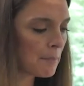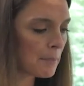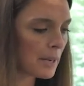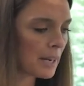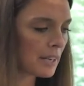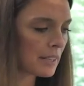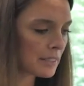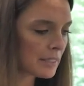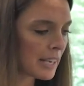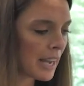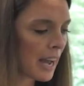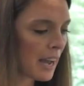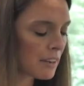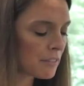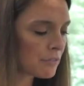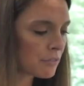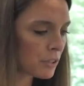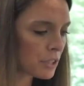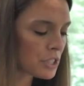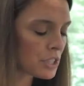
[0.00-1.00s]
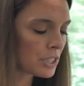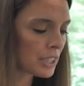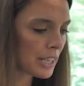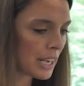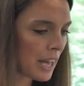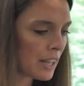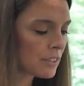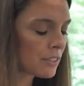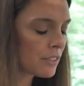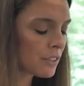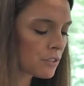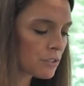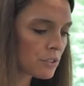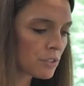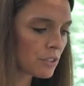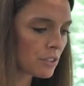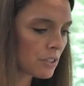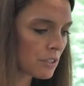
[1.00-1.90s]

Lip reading: But yeah, unfortunately, Heather, those